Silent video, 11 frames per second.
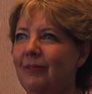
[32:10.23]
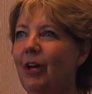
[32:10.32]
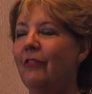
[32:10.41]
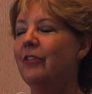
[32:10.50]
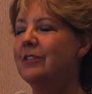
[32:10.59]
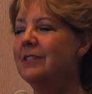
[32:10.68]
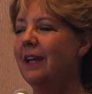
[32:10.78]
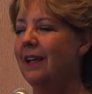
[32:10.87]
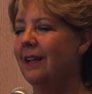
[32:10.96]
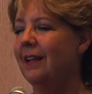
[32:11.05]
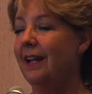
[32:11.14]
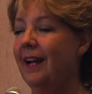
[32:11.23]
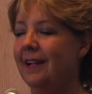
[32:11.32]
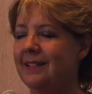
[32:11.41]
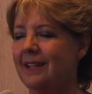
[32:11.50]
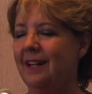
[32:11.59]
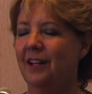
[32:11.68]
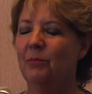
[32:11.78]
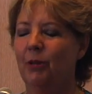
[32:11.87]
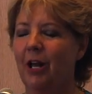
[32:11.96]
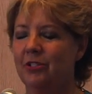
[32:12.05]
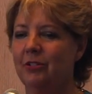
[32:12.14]
Well, at first I, and I said it in the
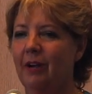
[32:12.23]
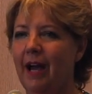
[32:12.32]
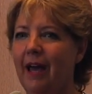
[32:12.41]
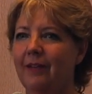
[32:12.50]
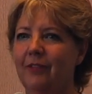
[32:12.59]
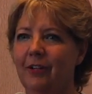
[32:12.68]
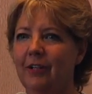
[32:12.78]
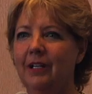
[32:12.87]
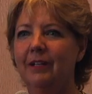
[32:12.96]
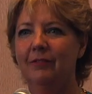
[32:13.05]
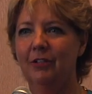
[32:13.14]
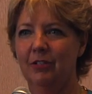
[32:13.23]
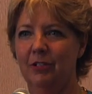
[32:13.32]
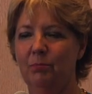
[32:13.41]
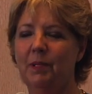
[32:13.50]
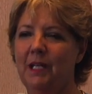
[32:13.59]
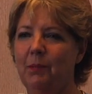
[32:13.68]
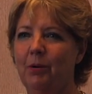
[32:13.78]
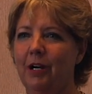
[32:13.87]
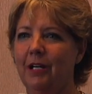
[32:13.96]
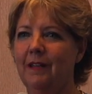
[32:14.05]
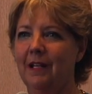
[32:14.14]
blog too, I had a very good pity
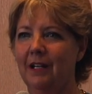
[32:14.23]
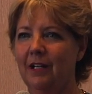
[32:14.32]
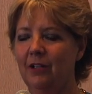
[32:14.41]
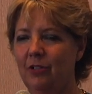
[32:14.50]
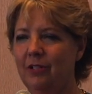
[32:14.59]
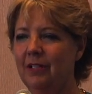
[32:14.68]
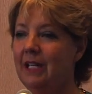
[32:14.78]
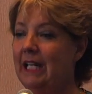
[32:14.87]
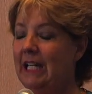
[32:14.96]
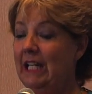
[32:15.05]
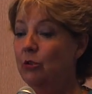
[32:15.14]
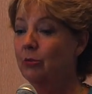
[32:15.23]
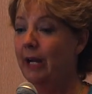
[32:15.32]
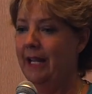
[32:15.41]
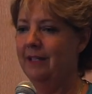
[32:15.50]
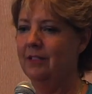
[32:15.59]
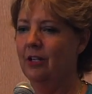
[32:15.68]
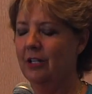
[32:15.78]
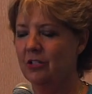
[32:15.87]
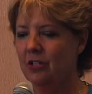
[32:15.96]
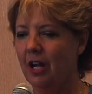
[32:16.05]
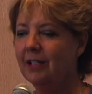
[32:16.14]
party that included great
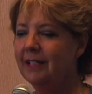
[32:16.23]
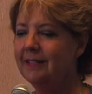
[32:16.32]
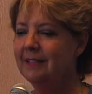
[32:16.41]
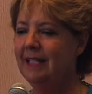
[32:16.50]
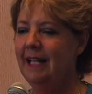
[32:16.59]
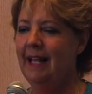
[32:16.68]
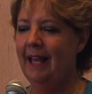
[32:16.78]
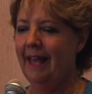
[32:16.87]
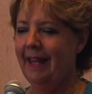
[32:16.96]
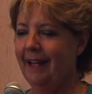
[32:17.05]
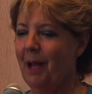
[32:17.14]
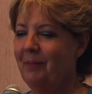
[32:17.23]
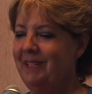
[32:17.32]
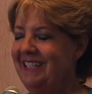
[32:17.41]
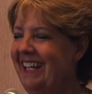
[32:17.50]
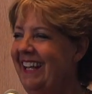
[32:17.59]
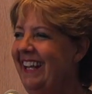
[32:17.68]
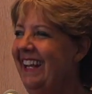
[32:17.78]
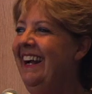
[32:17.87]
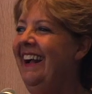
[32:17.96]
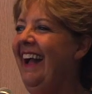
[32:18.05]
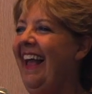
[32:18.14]
dark chocolate and a cup of
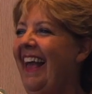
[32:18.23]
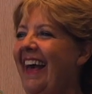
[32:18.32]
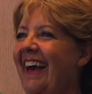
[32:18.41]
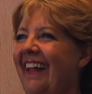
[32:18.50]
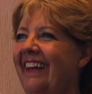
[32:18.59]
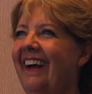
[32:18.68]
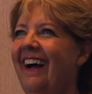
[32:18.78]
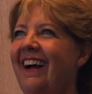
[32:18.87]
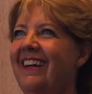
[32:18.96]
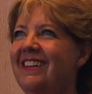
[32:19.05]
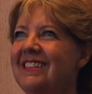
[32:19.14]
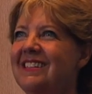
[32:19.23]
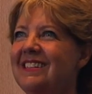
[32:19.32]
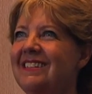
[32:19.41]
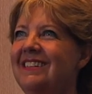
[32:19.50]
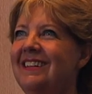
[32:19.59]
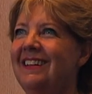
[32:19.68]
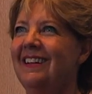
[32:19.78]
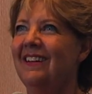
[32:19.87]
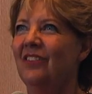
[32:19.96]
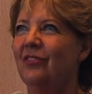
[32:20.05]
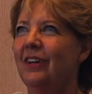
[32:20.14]
tea. And I just
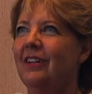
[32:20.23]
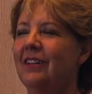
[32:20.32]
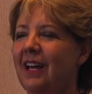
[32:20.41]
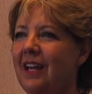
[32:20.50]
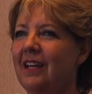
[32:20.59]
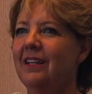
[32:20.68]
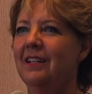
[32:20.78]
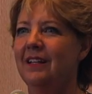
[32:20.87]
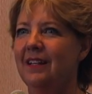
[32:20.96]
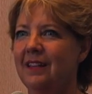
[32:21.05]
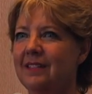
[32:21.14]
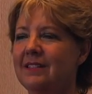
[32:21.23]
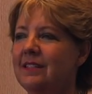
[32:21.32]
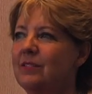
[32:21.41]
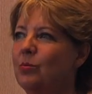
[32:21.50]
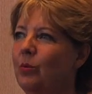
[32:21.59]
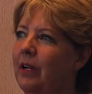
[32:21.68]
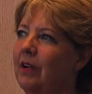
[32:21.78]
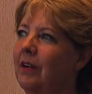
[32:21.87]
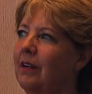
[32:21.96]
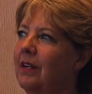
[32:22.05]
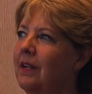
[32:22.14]
felt like this is
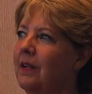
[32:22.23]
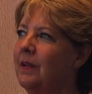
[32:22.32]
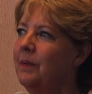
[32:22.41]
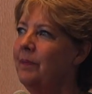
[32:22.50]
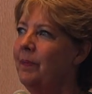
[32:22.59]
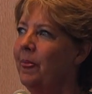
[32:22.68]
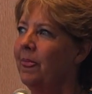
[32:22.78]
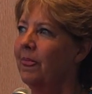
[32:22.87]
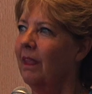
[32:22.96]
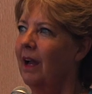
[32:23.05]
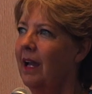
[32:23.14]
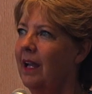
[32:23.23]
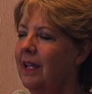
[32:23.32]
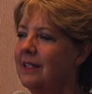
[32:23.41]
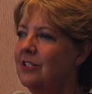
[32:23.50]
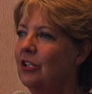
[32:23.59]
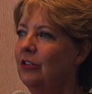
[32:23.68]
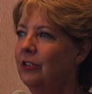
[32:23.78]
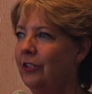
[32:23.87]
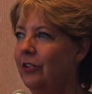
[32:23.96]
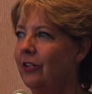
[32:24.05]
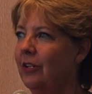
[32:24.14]
where I get to
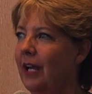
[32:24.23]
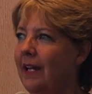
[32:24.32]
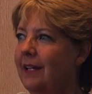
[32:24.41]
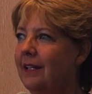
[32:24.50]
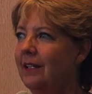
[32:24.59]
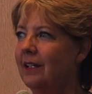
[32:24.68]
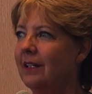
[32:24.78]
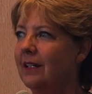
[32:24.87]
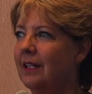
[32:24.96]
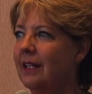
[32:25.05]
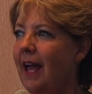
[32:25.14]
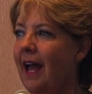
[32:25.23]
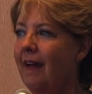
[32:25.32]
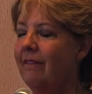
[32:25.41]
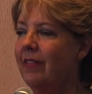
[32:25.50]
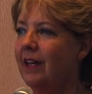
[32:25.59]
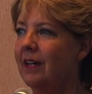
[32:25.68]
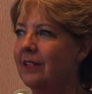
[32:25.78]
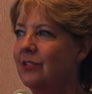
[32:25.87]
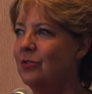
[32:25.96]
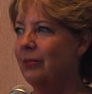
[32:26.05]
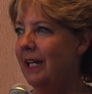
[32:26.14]
learn. I didn't have the
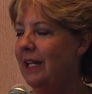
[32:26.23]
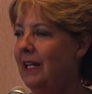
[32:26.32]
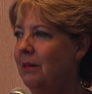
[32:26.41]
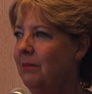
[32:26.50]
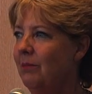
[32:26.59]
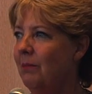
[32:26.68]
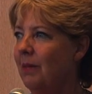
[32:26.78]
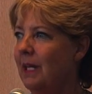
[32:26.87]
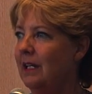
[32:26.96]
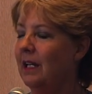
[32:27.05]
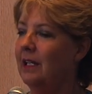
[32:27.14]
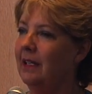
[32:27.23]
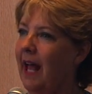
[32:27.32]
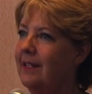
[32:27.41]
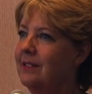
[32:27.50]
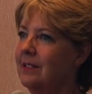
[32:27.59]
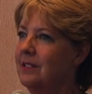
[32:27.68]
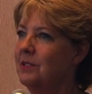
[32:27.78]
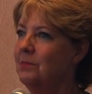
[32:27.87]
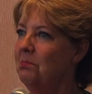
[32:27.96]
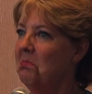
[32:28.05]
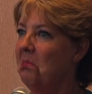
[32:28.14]
training in
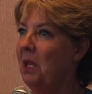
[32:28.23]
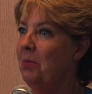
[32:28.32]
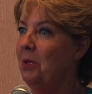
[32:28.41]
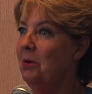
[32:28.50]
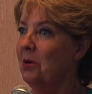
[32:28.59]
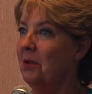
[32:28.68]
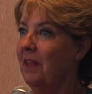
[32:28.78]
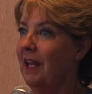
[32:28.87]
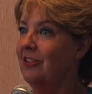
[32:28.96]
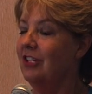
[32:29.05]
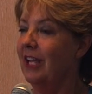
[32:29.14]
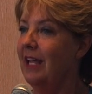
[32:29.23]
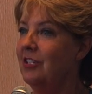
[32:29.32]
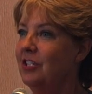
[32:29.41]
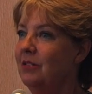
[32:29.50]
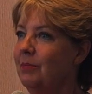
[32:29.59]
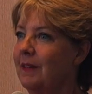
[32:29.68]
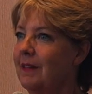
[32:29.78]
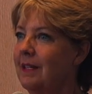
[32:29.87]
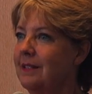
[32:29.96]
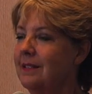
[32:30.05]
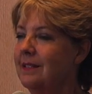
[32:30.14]
classes maybe, or the education, but
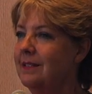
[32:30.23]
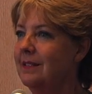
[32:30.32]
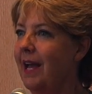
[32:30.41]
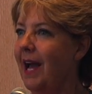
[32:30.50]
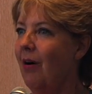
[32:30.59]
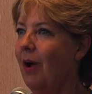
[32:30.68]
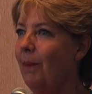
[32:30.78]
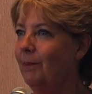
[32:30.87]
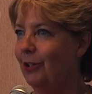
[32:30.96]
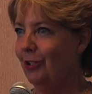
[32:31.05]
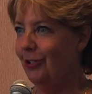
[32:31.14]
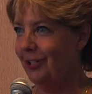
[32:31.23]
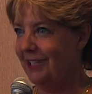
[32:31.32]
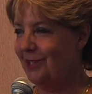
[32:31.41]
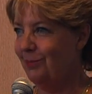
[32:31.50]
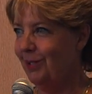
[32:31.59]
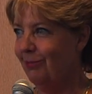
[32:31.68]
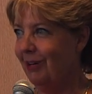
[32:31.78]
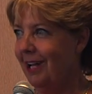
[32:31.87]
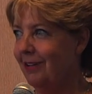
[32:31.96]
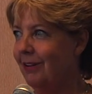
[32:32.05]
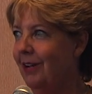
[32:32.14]
this is how I'm learning to be a
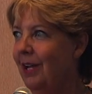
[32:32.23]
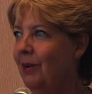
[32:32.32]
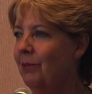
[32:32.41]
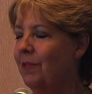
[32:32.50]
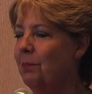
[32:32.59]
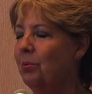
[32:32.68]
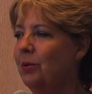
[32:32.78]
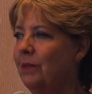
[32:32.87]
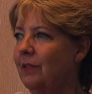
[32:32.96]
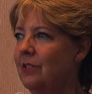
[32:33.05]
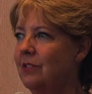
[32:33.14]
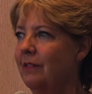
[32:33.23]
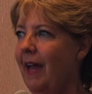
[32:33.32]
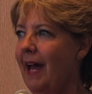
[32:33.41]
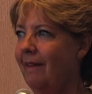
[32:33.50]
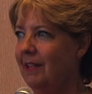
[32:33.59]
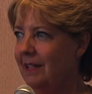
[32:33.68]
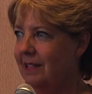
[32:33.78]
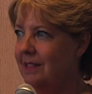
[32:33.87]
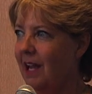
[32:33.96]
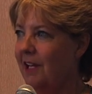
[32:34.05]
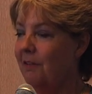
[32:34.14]
writer, with the privilege of having
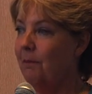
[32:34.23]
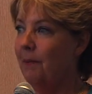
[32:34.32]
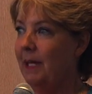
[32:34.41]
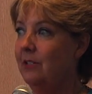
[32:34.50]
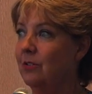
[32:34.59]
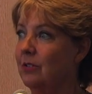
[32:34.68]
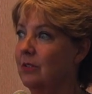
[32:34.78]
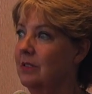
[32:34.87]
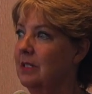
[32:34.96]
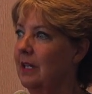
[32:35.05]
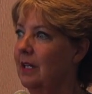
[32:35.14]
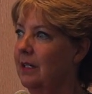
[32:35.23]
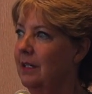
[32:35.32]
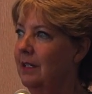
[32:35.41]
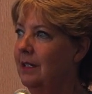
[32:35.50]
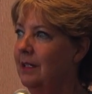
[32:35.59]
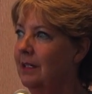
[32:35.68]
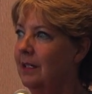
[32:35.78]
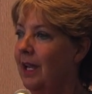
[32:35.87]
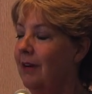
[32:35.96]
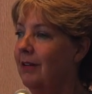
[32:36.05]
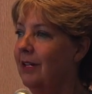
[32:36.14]
these kind of mentors that
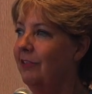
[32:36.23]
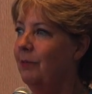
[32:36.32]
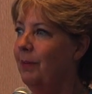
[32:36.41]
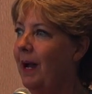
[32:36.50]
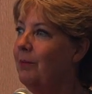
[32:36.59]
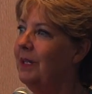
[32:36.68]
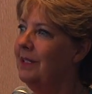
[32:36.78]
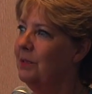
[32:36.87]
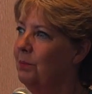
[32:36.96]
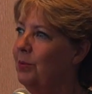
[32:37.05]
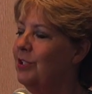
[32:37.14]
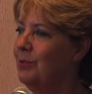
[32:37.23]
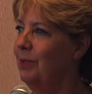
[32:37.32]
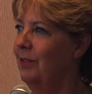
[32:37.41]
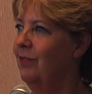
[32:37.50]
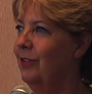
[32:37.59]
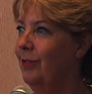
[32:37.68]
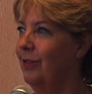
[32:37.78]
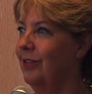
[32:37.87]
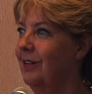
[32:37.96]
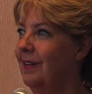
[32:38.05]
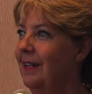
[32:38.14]
care enough about me to push me
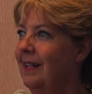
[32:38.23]
further.